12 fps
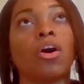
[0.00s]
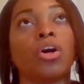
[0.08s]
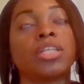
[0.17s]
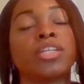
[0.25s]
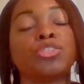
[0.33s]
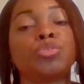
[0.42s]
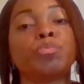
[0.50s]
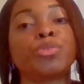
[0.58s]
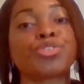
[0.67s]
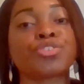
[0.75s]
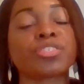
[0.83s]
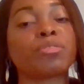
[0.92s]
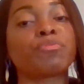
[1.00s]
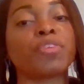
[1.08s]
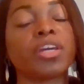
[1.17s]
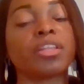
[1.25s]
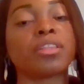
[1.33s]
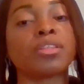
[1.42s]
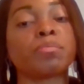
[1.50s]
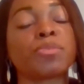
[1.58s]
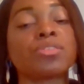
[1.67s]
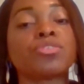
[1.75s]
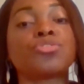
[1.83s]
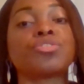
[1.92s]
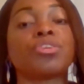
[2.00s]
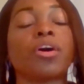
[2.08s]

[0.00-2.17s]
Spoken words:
unless you put yourself in the position